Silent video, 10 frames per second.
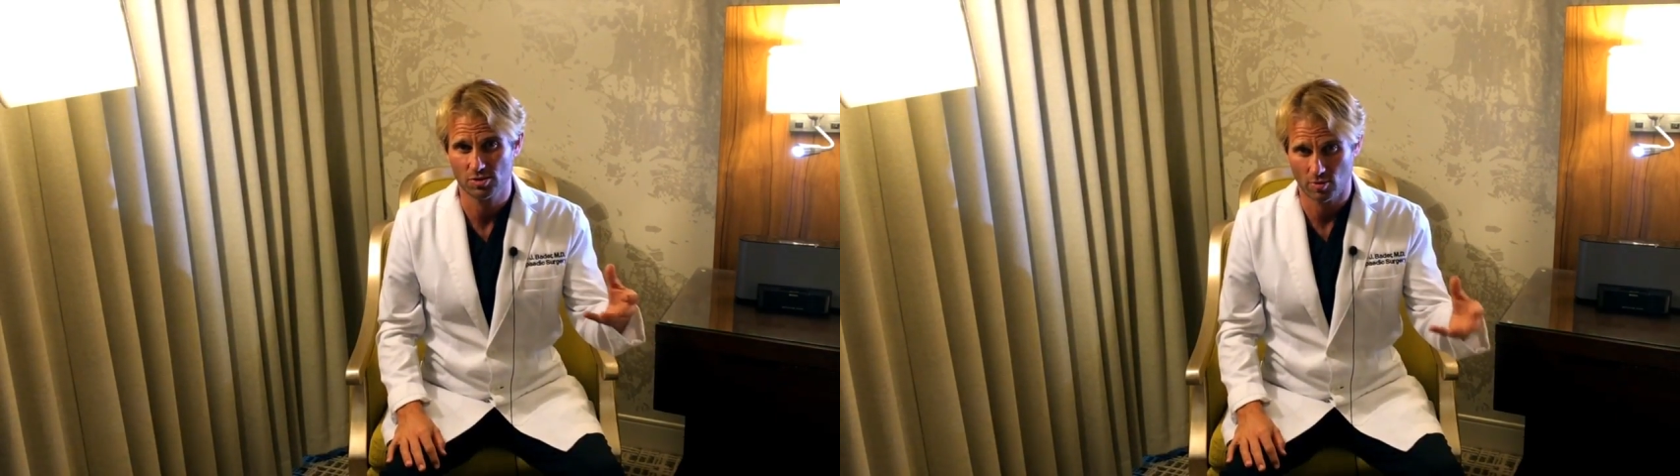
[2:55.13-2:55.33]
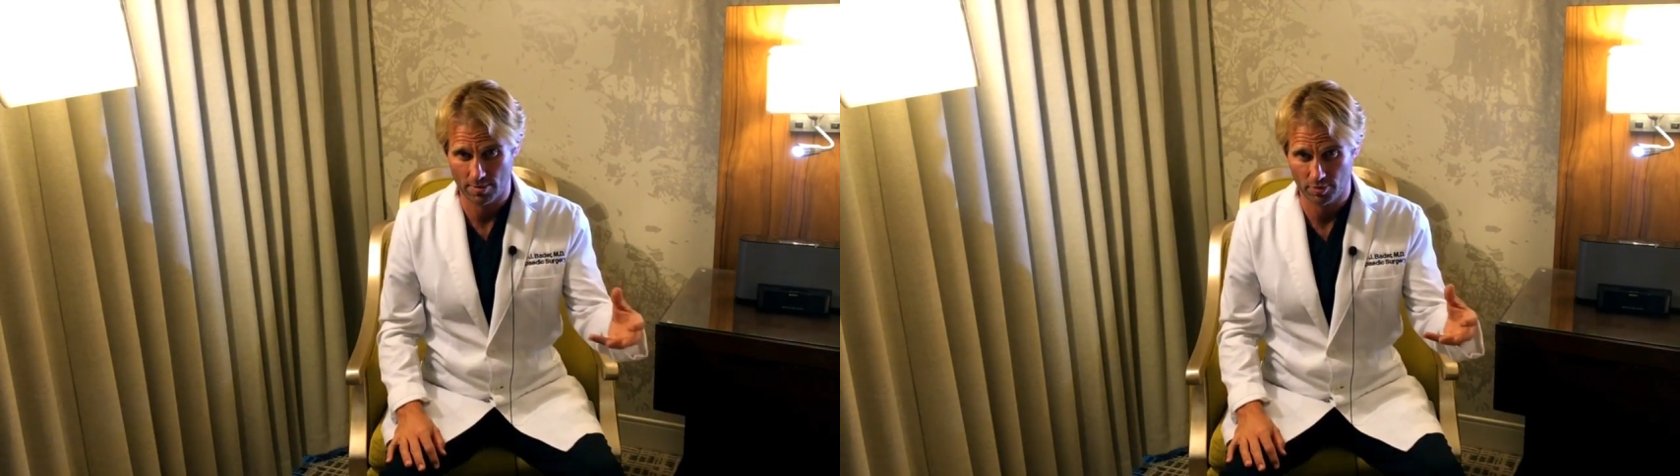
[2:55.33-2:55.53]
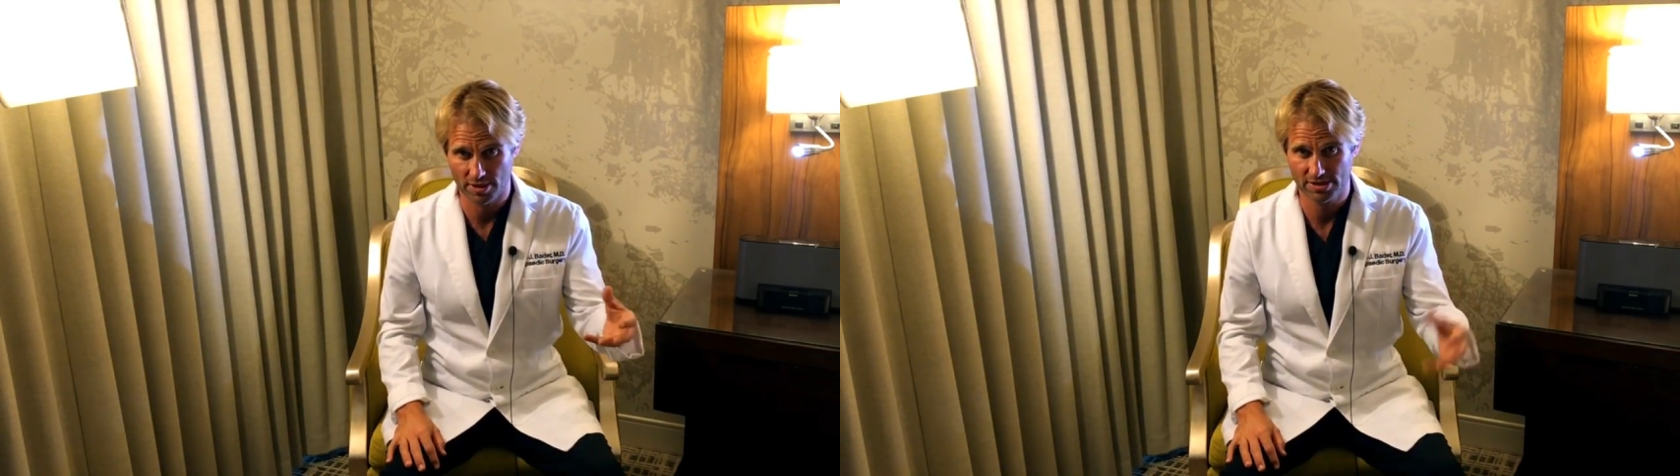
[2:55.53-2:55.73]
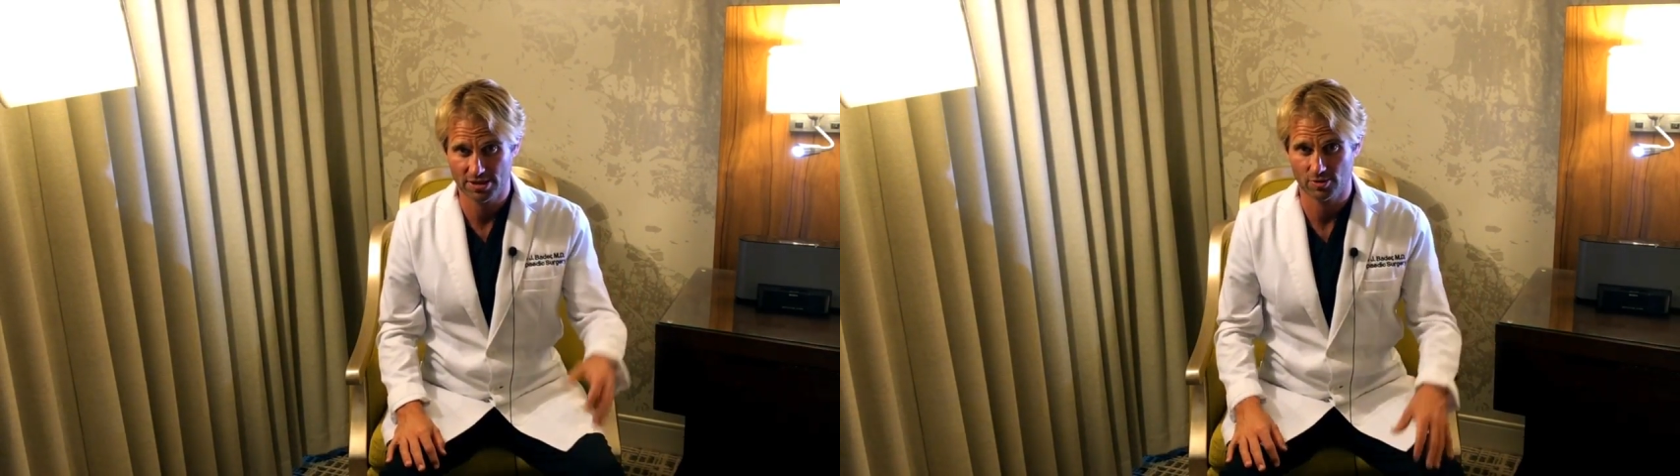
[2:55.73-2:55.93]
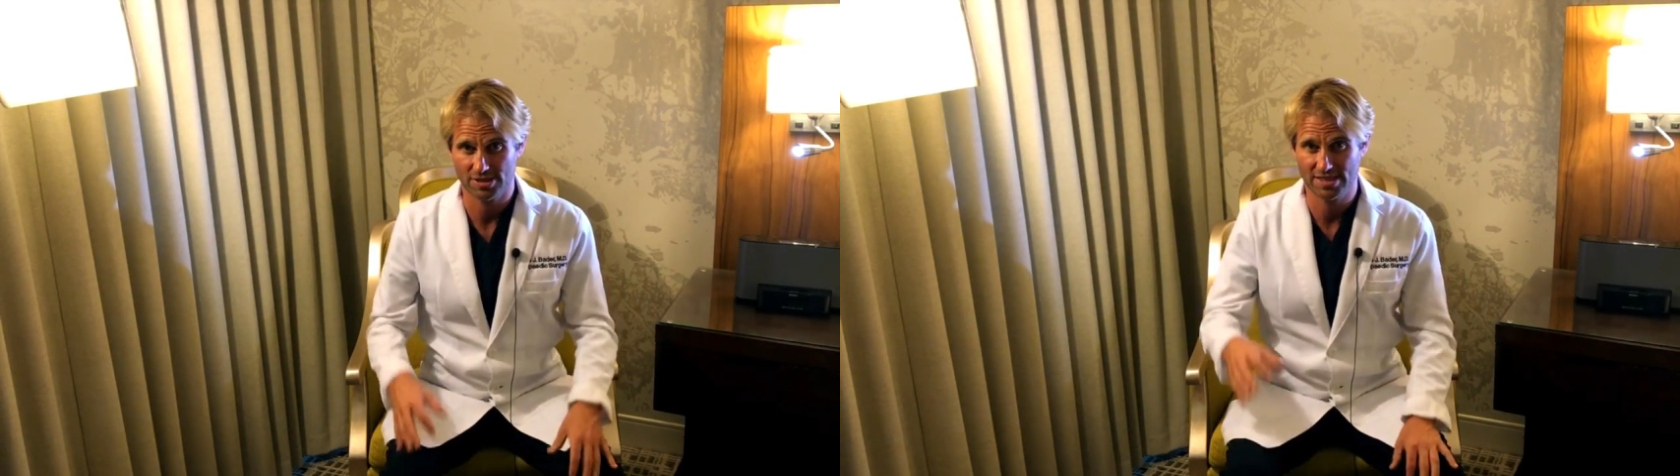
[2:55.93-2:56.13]
white blood
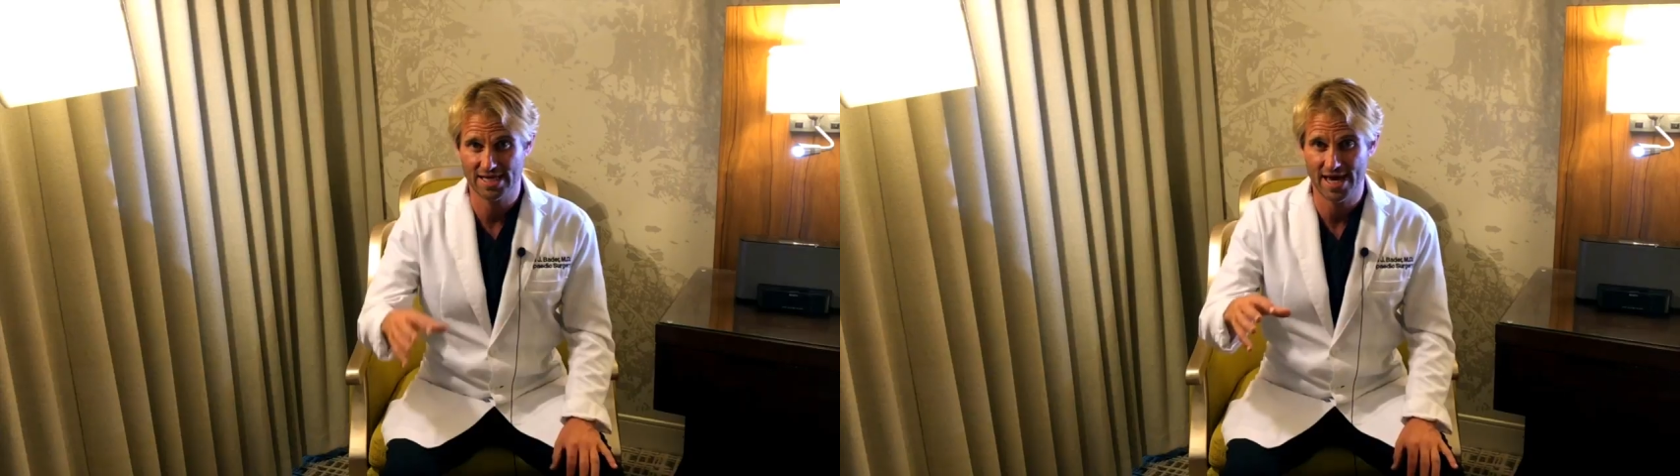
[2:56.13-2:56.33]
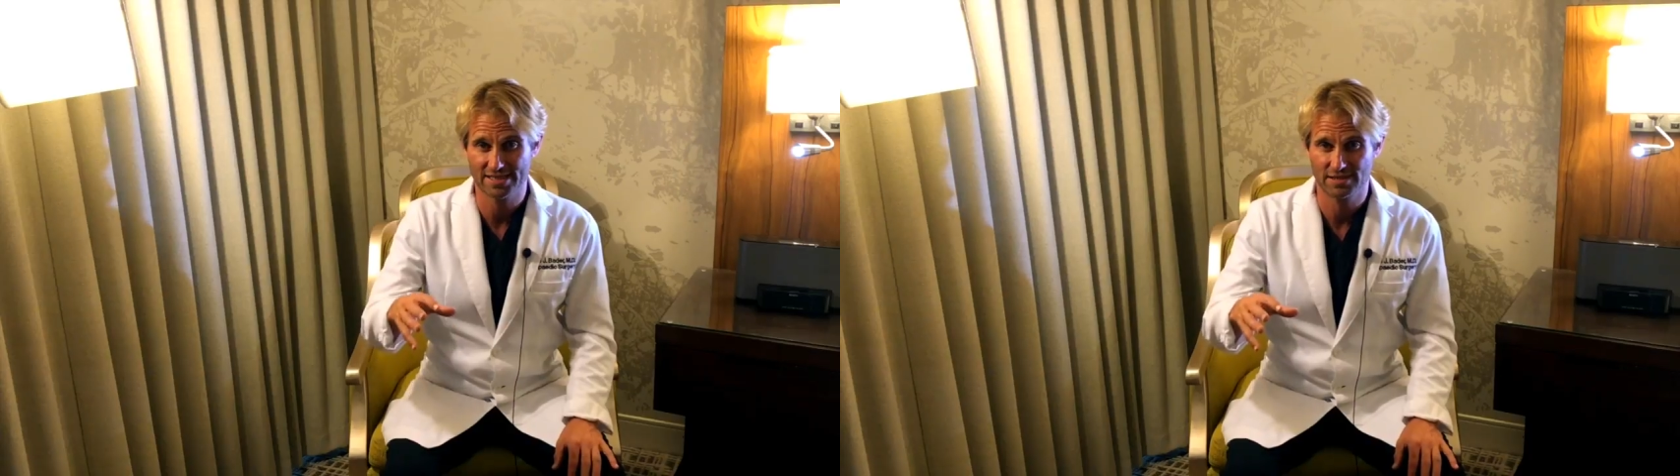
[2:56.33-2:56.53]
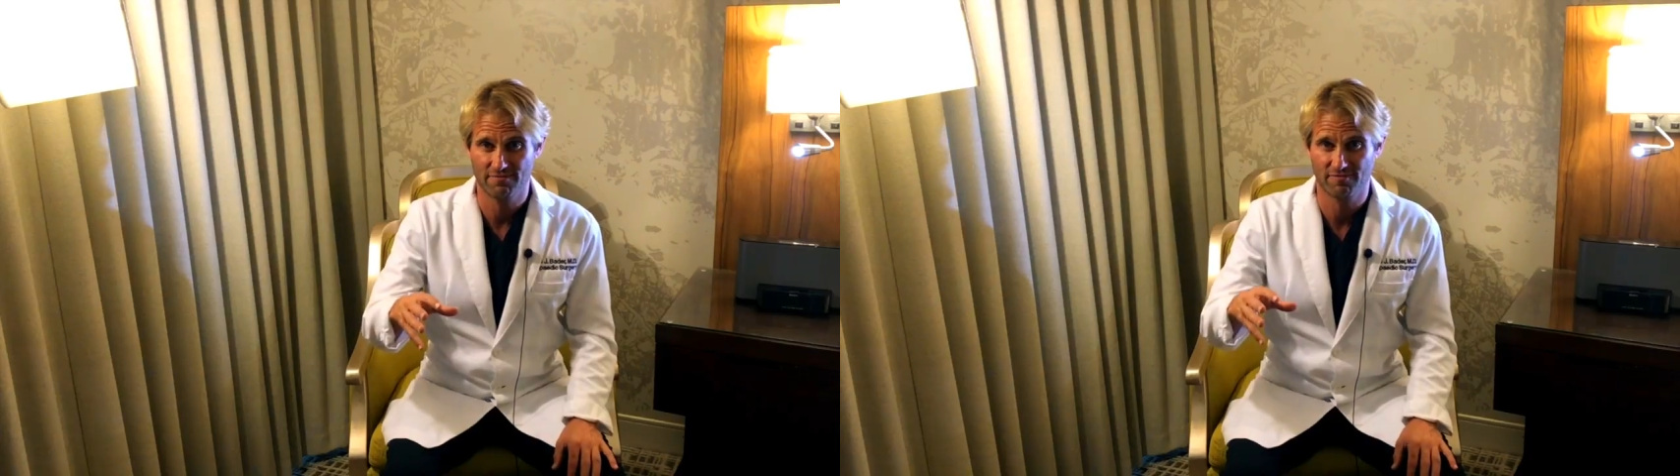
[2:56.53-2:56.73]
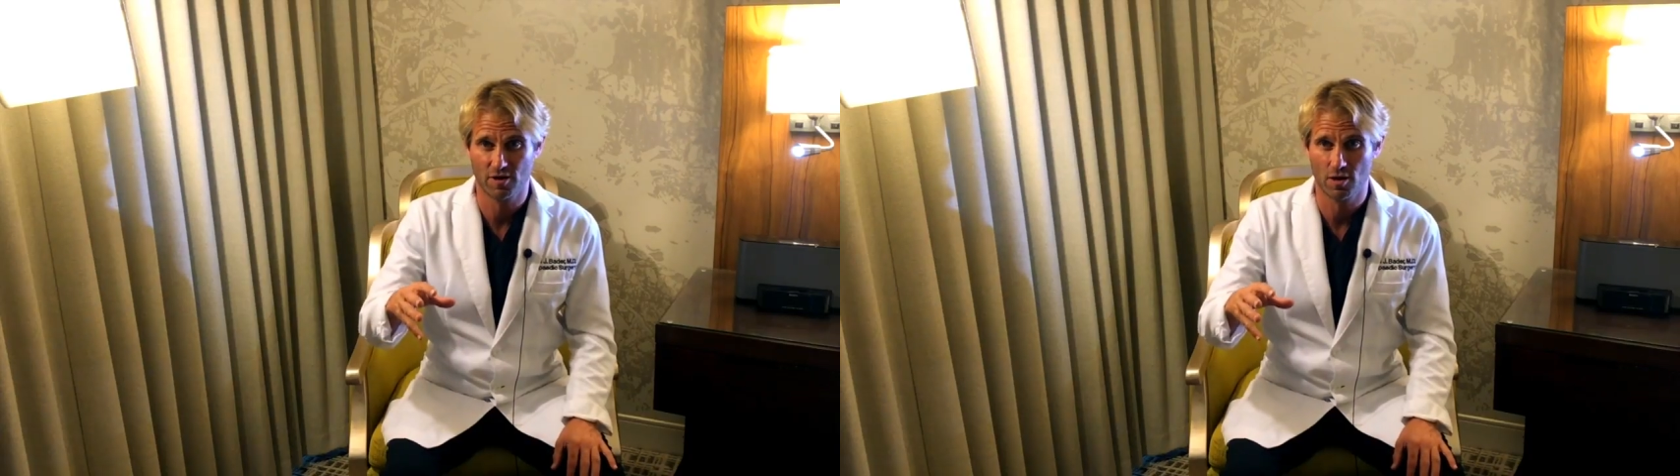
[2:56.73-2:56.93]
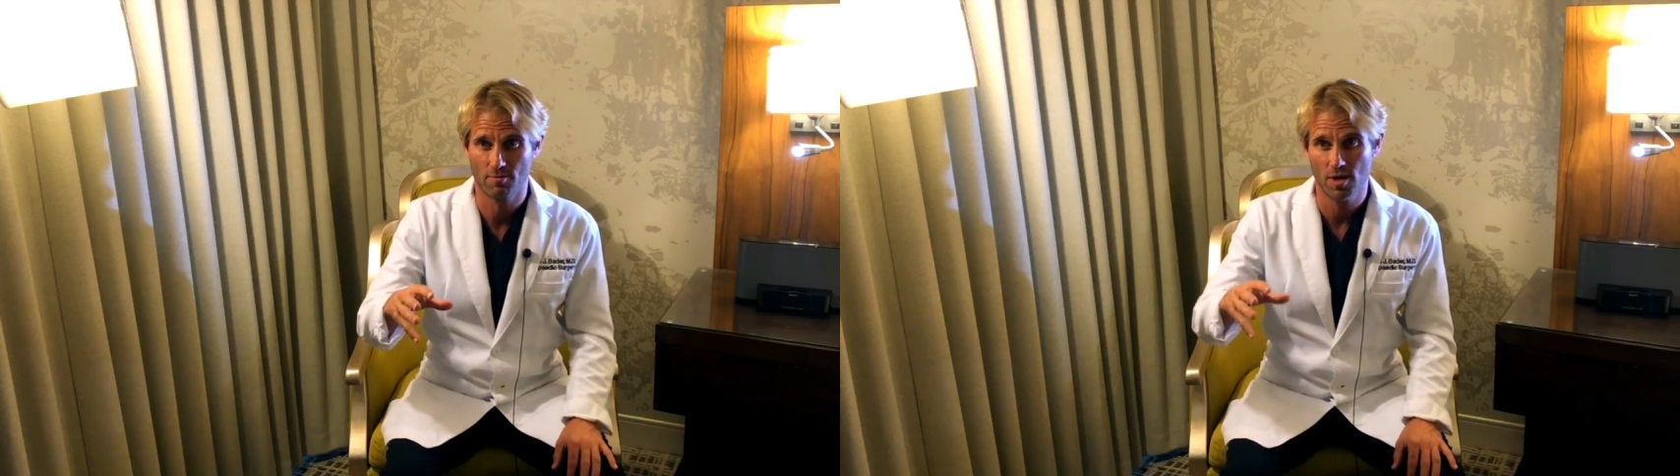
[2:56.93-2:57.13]
cells, get
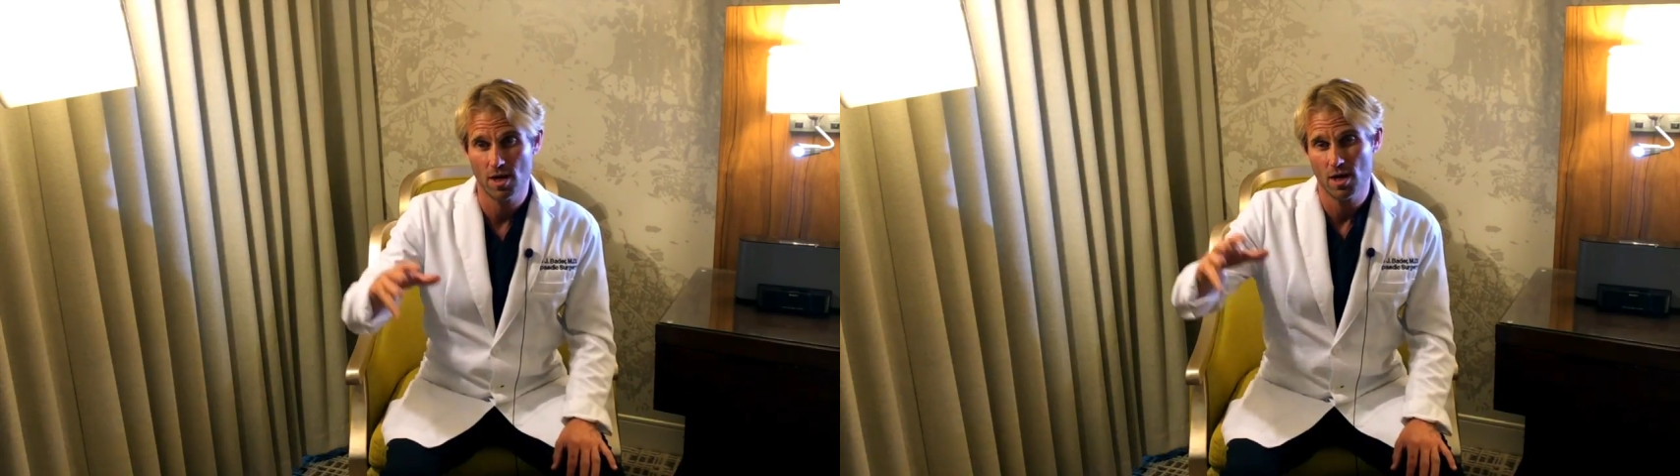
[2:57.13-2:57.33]
from